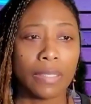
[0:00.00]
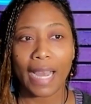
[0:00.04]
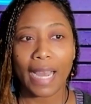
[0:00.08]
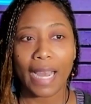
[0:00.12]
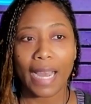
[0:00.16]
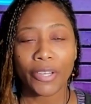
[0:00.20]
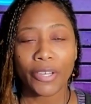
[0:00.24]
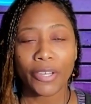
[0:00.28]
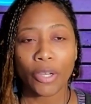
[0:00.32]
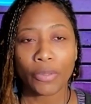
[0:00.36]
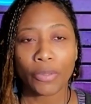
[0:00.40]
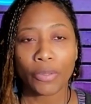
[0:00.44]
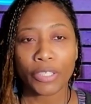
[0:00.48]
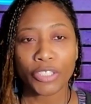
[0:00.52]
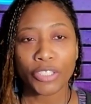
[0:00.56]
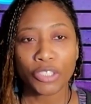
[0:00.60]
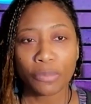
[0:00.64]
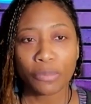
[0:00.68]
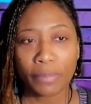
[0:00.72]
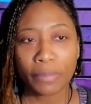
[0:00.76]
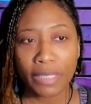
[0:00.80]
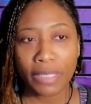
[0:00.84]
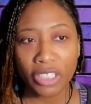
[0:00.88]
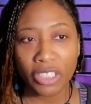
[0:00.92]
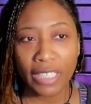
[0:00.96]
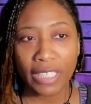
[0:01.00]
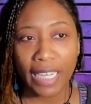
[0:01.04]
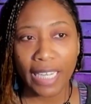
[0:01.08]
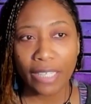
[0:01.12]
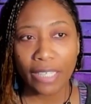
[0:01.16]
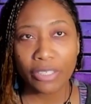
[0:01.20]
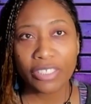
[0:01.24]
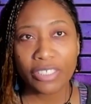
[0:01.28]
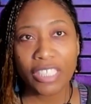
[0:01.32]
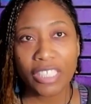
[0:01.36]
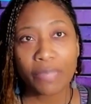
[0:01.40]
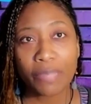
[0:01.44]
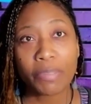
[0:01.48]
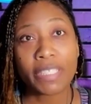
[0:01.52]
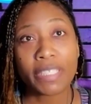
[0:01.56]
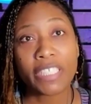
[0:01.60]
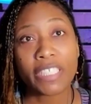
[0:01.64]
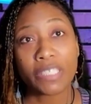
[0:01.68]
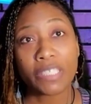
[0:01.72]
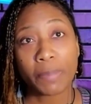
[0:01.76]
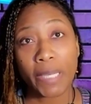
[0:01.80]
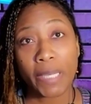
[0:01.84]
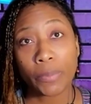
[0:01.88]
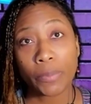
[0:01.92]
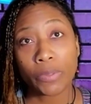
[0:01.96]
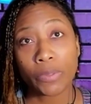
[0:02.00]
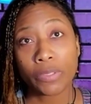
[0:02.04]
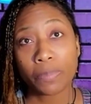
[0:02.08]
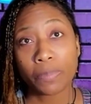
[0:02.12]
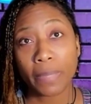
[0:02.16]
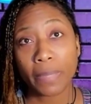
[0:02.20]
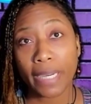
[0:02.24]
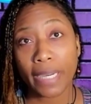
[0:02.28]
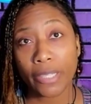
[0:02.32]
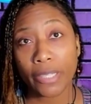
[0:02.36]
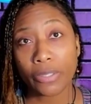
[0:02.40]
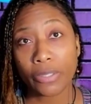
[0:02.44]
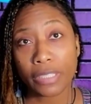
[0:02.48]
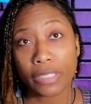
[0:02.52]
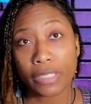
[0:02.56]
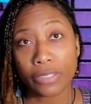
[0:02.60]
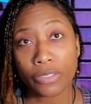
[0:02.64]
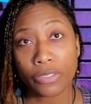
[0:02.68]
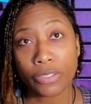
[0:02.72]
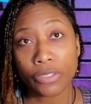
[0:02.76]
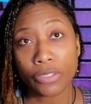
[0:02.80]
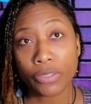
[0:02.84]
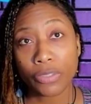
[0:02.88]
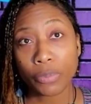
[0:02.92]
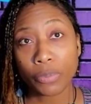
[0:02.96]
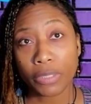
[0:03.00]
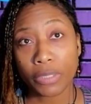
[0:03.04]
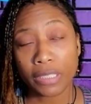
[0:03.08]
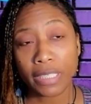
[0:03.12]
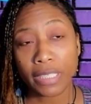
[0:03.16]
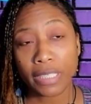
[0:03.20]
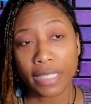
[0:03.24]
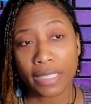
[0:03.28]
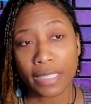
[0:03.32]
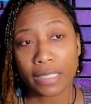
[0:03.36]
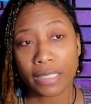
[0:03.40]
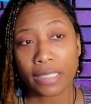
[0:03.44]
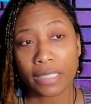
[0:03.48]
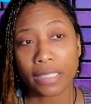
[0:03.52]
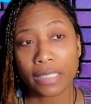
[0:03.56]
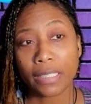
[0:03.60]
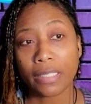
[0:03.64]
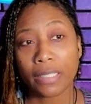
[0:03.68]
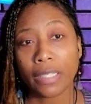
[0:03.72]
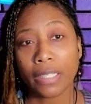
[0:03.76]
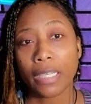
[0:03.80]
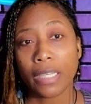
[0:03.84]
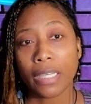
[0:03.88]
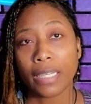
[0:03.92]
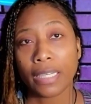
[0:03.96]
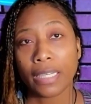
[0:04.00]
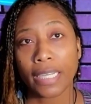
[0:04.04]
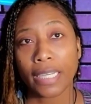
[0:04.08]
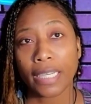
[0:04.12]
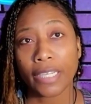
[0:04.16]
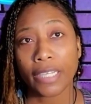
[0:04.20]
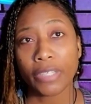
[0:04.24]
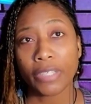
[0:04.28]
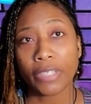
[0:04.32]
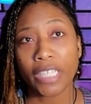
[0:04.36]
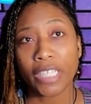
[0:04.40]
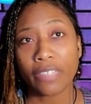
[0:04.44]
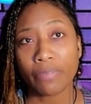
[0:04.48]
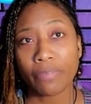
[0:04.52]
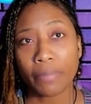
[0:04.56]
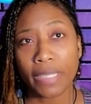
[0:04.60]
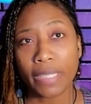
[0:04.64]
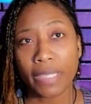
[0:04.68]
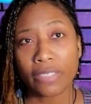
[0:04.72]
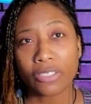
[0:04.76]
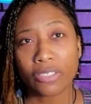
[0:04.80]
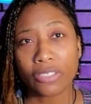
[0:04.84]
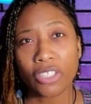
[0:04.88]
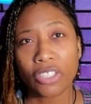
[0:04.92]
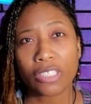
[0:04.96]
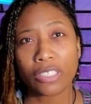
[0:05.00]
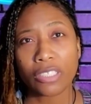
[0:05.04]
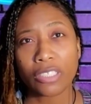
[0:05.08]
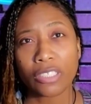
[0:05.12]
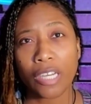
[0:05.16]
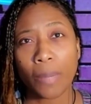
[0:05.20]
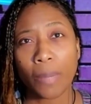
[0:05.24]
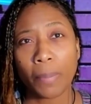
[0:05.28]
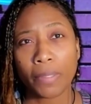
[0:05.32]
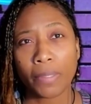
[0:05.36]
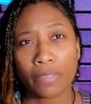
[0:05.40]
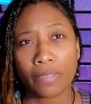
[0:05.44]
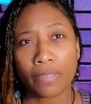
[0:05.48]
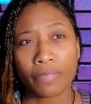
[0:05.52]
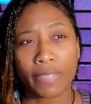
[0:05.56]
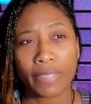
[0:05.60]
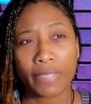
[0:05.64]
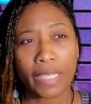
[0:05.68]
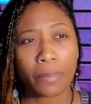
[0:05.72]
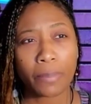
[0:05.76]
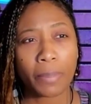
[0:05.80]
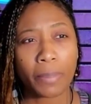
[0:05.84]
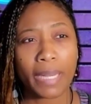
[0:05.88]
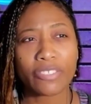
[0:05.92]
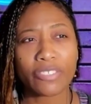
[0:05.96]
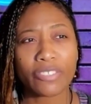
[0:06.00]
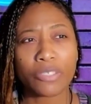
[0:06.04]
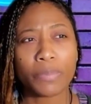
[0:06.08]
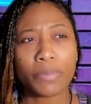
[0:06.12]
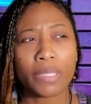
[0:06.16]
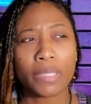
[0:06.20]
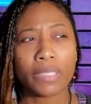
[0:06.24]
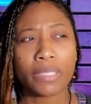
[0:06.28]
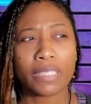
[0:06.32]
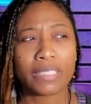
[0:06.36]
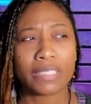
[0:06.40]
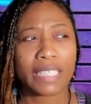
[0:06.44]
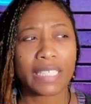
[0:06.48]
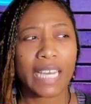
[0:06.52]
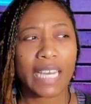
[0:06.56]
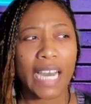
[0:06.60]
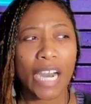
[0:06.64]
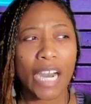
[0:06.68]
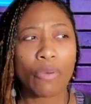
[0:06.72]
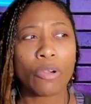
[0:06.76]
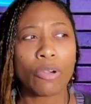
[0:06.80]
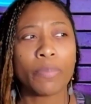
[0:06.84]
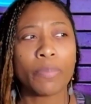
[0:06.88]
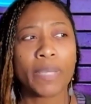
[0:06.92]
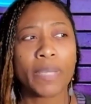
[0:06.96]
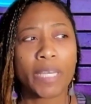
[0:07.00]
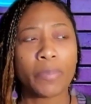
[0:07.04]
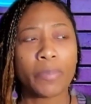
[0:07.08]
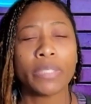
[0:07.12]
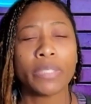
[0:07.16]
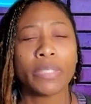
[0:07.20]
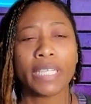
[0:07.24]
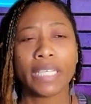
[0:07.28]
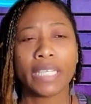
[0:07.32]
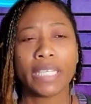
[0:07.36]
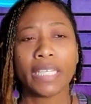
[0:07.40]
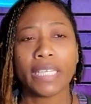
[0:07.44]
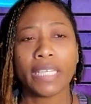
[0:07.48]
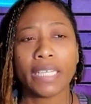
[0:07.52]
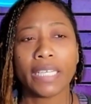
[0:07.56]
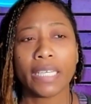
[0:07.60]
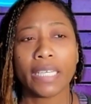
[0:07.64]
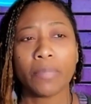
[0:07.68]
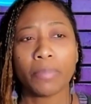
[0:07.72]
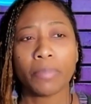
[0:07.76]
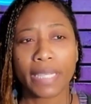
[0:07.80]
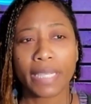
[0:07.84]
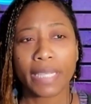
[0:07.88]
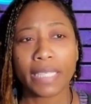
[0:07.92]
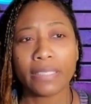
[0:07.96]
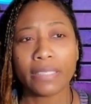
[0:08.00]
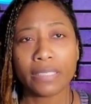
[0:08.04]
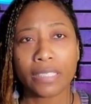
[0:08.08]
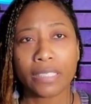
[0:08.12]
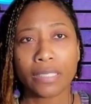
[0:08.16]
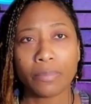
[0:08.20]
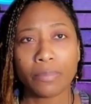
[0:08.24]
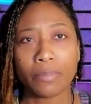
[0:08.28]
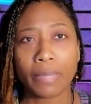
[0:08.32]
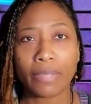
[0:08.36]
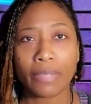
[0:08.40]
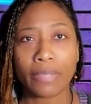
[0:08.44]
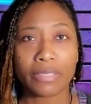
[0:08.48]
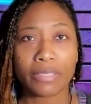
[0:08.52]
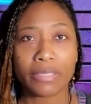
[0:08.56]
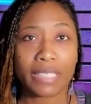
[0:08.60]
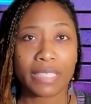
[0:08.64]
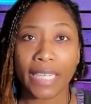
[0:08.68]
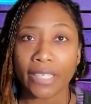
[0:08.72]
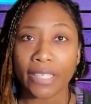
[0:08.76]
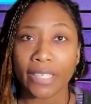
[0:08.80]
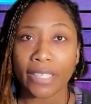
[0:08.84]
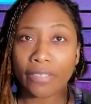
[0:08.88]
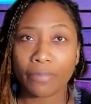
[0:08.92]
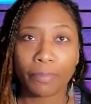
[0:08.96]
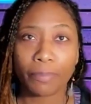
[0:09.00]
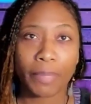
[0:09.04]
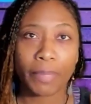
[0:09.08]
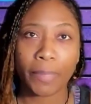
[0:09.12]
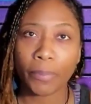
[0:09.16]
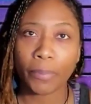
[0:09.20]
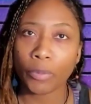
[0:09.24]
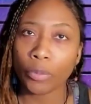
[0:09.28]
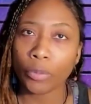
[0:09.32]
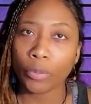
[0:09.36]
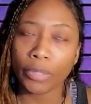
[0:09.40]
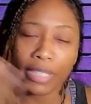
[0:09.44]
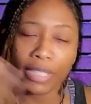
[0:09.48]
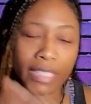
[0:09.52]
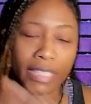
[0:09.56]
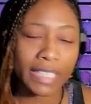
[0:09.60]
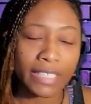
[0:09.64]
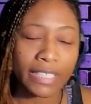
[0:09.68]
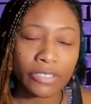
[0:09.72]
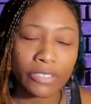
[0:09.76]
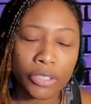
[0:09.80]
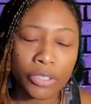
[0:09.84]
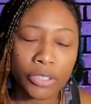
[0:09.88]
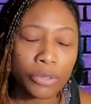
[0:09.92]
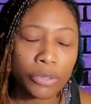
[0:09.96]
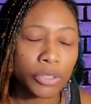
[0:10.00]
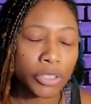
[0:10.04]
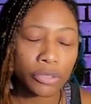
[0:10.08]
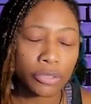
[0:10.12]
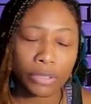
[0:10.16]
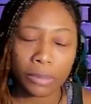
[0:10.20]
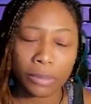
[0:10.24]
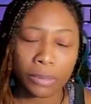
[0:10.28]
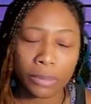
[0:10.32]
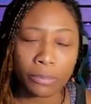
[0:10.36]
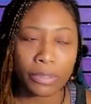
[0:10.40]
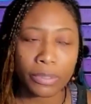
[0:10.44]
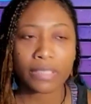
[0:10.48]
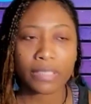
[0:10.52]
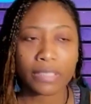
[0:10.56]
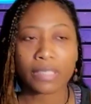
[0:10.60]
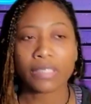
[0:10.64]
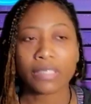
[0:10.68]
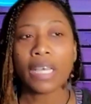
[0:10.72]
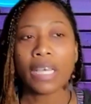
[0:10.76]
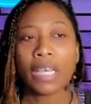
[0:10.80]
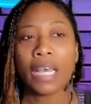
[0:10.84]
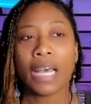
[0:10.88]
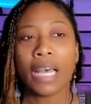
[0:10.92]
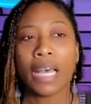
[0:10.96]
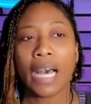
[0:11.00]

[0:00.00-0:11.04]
I know that you mentioned how some of these people's biosensors were detected. Can you give me just a couple of like possibilities? Like, how are people getting implanted outside of people who are in the institution or in prisons?